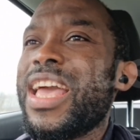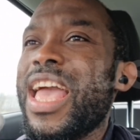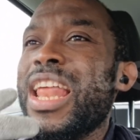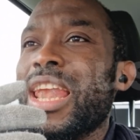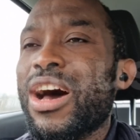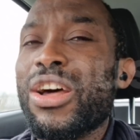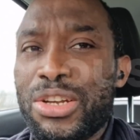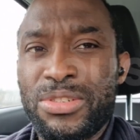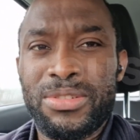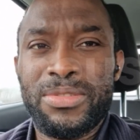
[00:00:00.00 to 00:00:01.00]
a lot
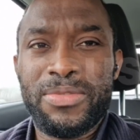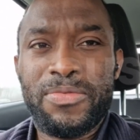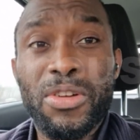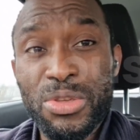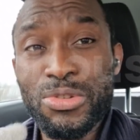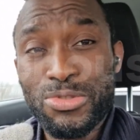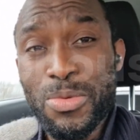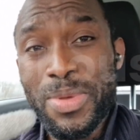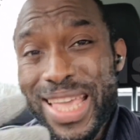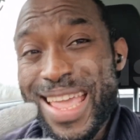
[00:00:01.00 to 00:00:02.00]
for you to
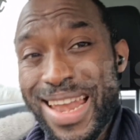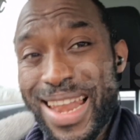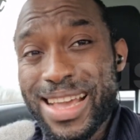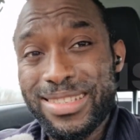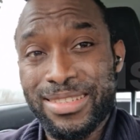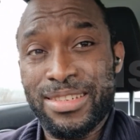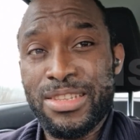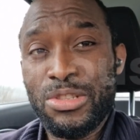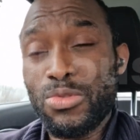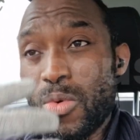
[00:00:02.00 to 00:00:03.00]
be enlightened,
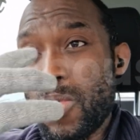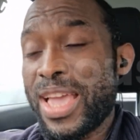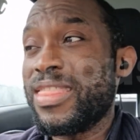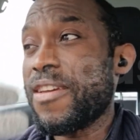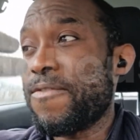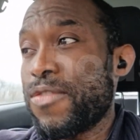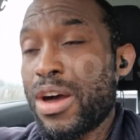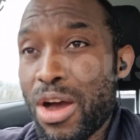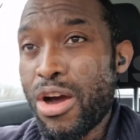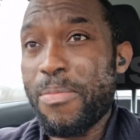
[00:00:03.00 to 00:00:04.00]
to wake the
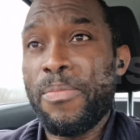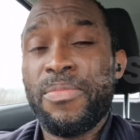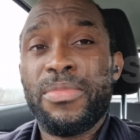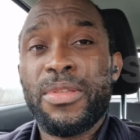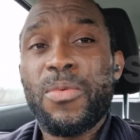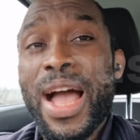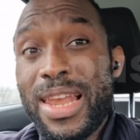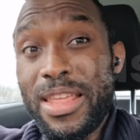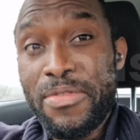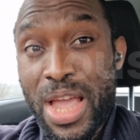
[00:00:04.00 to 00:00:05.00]
fuck up while
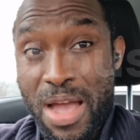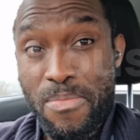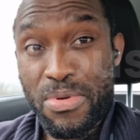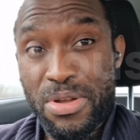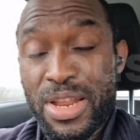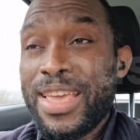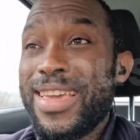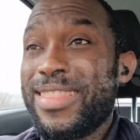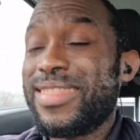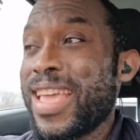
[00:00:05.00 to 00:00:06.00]
living abroad.
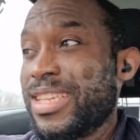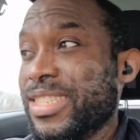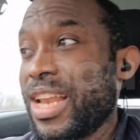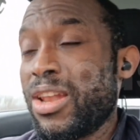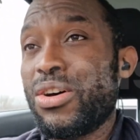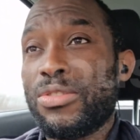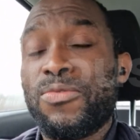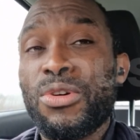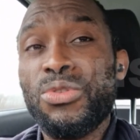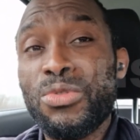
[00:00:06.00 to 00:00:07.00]
It takes a lot
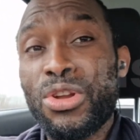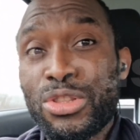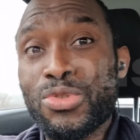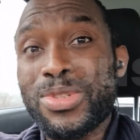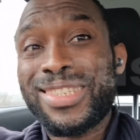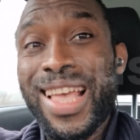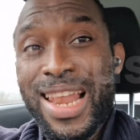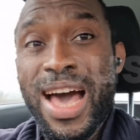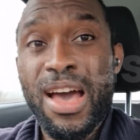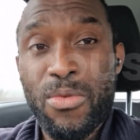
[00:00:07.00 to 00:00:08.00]
for you not to sell
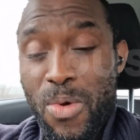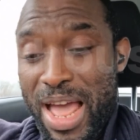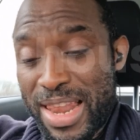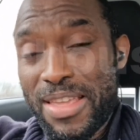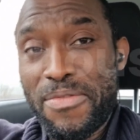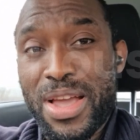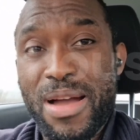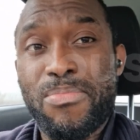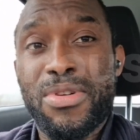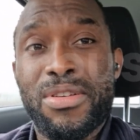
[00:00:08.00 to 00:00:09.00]
out while living
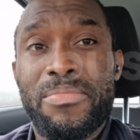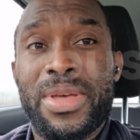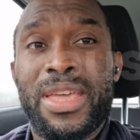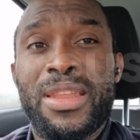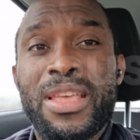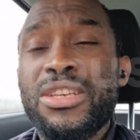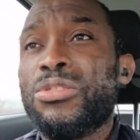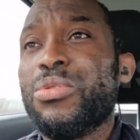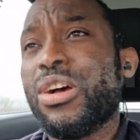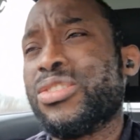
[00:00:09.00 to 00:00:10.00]
abroad, man.
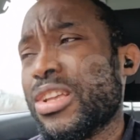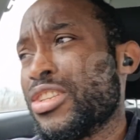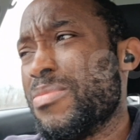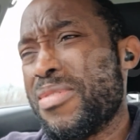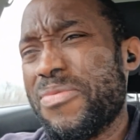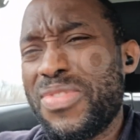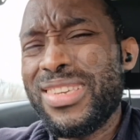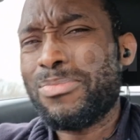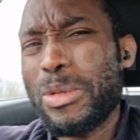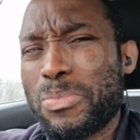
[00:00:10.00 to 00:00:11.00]
So some of
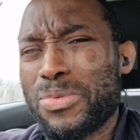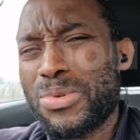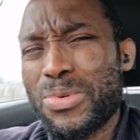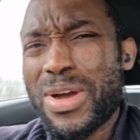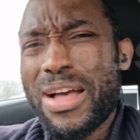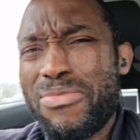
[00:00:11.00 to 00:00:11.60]
these people who have